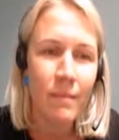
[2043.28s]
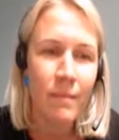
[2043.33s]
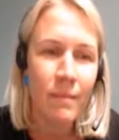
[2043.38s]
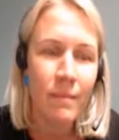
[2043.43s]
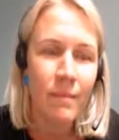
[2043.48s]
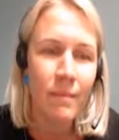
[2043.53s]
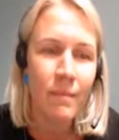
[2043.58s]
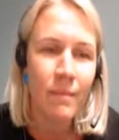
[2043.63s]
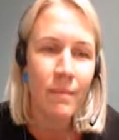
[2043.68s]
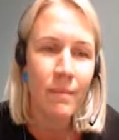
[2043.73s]

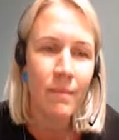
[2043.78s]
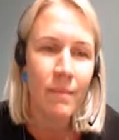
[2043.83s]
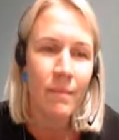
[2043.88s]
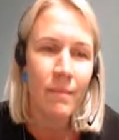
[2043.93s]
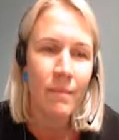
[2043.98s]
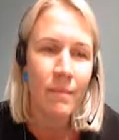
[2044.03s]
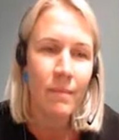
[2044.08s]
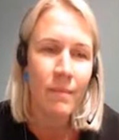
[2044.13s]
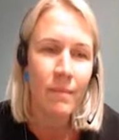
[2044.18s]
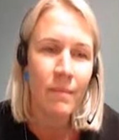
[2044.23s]

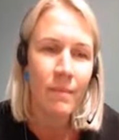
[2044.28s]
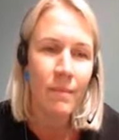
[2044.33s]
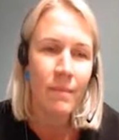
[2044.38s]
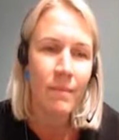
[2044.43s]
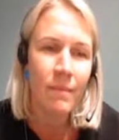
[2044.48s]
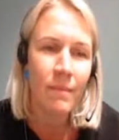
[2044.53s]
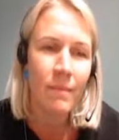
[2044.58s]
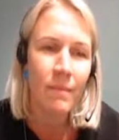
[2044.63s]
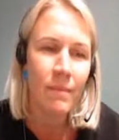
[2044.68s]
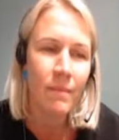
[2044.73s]

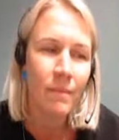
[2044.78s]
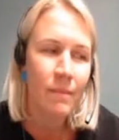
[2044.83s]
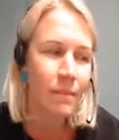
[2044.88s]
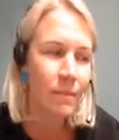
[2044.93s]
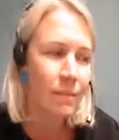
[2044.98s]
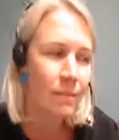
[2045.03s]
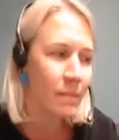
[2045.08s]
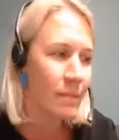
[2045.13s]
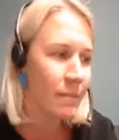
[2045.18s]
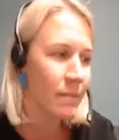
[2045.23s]

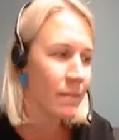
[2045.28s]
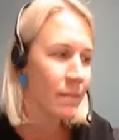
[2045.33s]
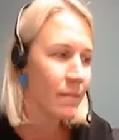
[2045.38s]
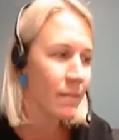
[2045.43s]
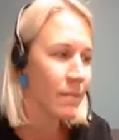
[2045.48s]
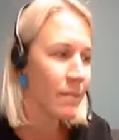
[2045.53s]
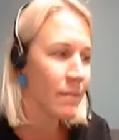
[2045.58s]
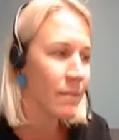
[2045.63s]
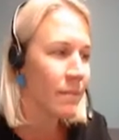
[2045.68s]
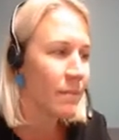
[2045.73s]

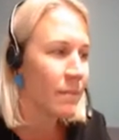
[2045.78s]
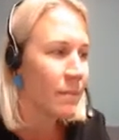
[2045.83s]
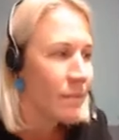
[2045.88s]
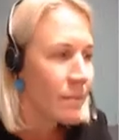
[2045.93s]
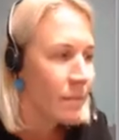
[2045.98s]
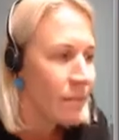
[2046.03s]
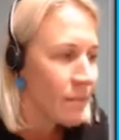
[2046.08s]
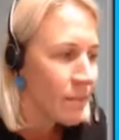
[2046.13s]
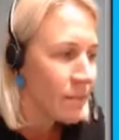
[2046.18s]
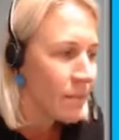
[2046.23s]

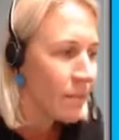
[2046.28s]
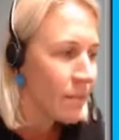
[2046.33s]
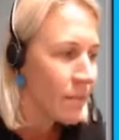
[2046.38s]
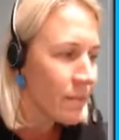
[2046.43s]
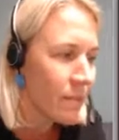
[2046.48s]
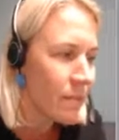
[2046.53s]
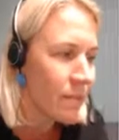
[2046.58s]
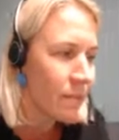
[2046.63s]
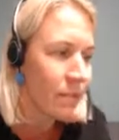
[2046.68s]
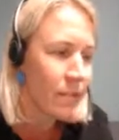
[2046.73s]

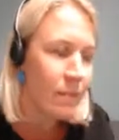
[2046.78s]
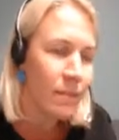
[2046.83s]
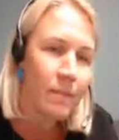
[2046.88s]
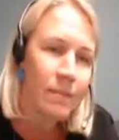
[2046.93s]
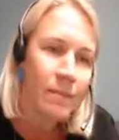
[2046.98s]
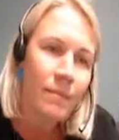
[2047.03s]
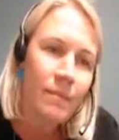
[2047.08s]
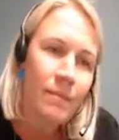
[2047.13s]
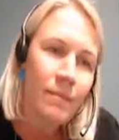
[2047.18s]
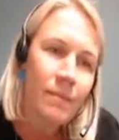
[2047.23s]

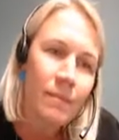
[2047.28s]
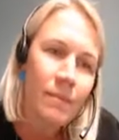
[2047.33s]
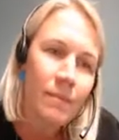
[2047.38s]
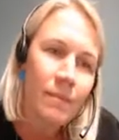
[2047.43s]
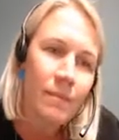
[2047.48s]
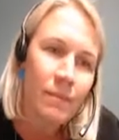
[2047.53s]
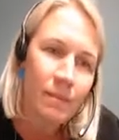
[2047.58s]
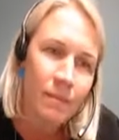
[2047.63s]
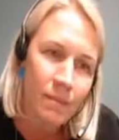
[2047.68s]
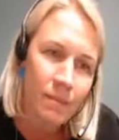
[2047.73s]

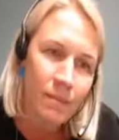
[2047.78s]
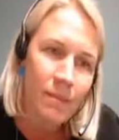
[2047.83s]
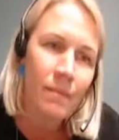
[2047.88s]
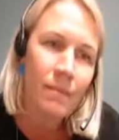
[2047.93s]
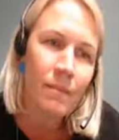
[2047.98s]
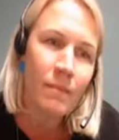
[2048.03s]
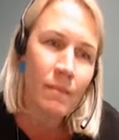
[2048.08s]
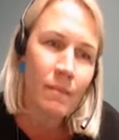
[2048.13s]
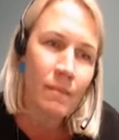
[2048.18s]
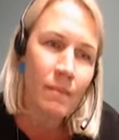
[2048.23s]

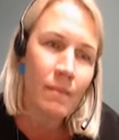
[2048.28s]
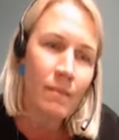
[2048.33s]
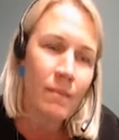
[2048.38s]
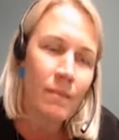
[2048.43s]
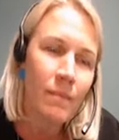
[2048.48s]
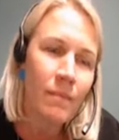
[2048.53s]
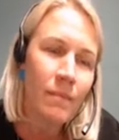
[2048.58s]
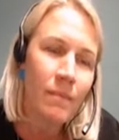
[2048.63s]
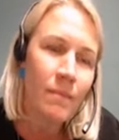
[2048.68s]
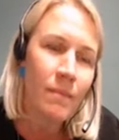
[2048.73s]

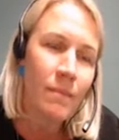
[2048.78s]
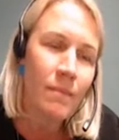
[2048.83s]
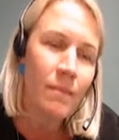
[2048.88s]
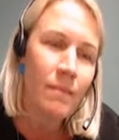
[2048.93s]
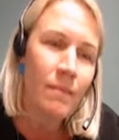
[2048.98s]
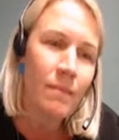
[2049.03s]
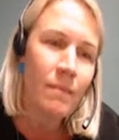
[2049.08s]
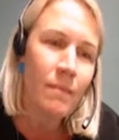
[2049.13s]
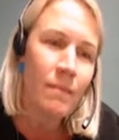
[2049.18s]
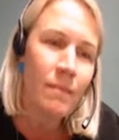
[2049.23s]

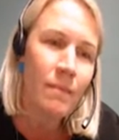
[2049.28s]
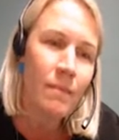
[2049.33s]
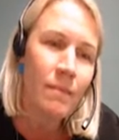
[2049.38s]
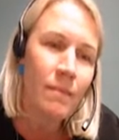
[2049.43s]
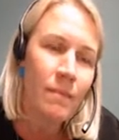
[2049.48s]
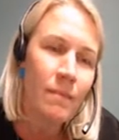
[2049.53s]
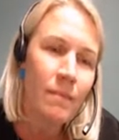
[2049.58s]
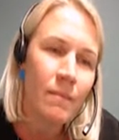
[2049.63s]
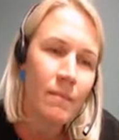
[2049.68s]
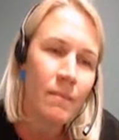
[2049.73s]

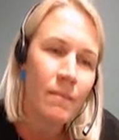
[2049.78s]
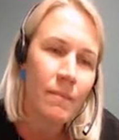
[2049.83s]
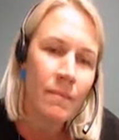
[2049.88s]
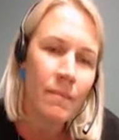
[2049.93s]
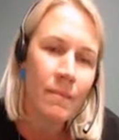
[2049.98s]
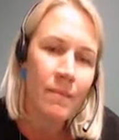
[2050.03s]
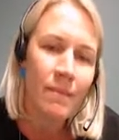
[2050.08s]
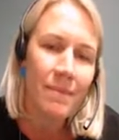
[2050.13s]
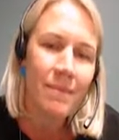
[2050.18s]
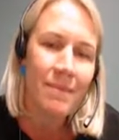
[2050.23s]

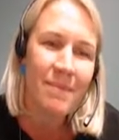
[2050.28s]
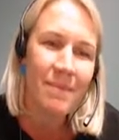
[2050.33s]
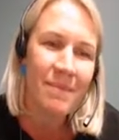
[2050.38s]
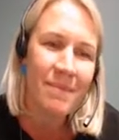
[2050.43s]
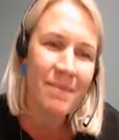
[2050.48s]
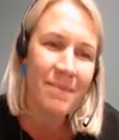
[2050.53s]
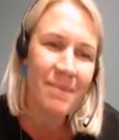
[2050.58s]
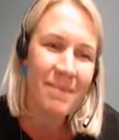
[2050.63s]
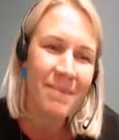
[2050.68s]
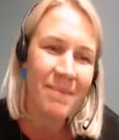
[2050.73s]

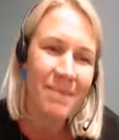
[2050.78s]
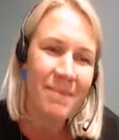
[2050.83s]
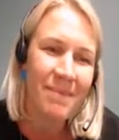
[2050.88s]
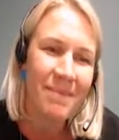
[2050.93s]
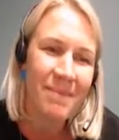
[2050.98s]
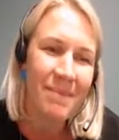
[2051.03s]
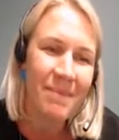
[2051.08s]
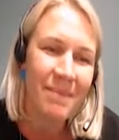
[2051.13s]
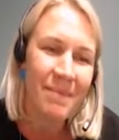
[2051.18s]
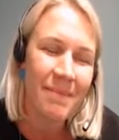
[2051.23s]
(not speaking)